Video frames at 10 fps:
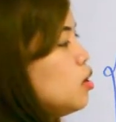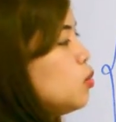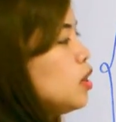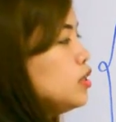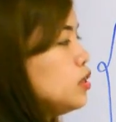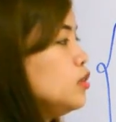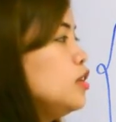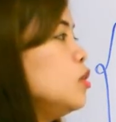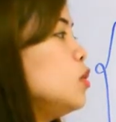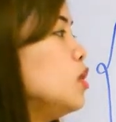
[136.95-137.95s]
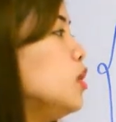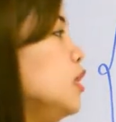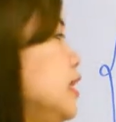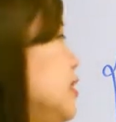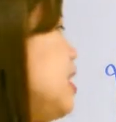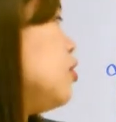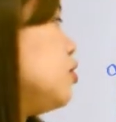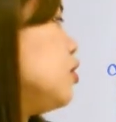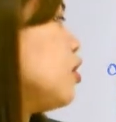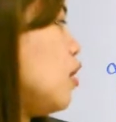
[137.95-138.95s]
what could the local and
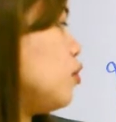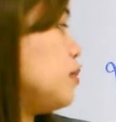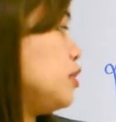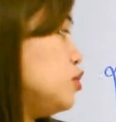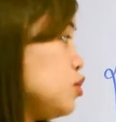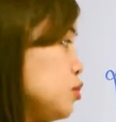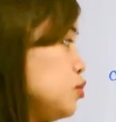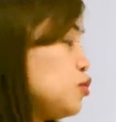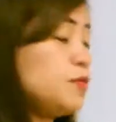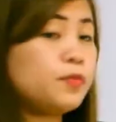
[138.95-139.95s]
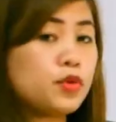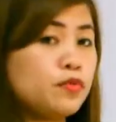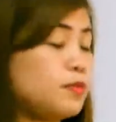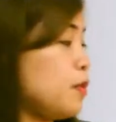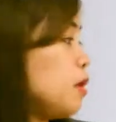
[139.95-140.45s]
national government do to improve the